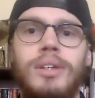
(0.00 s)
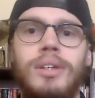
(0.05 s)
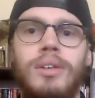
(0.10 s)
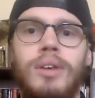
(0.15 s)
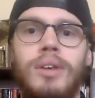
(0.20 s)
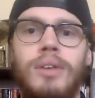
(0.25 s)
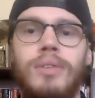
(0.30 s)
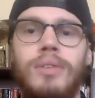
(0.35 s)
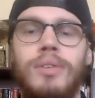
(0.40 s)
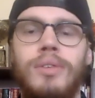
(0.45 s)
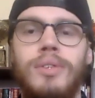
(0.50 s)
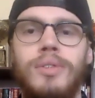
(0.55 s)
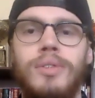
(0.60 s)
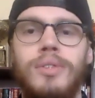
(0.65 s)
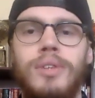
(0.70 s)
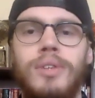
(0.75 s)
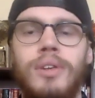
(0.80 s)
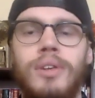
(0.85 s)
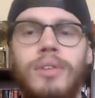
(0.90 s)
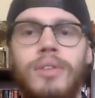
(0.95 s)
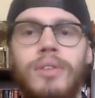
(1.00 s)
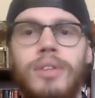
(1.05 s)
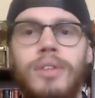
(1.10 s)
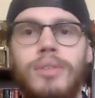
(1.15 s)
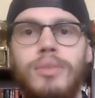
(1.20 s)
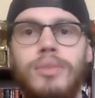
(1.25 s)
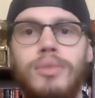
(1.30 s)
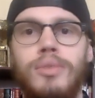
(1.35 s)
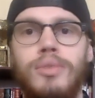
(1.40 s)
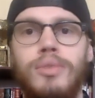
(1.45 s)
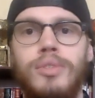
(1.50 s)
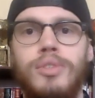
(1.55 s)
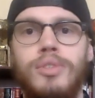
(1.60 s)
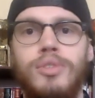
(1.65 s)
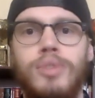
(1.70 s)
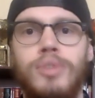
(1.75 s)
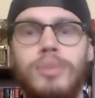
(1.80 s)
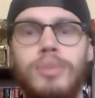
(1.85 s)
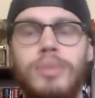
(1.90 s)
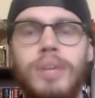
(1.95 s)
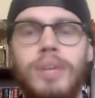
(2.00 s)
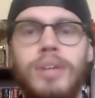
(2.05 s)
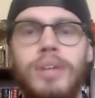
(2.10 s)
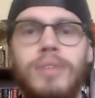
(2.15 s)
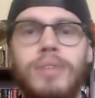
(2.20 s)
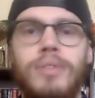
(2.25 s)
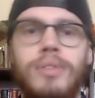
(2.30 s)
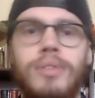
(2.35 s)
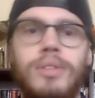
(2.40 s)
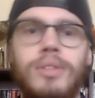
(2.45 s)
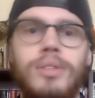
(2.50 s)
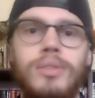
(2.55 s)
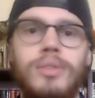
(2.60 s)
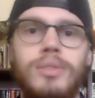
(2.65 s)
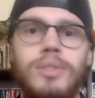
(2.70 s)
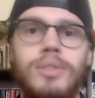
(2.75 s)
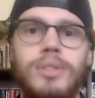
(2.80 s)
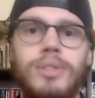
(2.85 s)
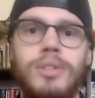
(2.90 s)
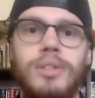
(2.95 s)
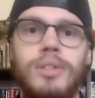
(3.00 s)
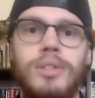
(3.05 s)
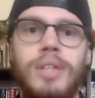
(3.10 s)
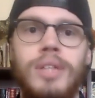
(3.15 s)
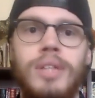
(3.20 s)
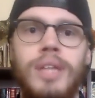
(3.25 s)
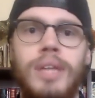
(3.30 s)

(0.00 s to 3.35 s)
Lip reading: graphical user interface, which was streamlined for the user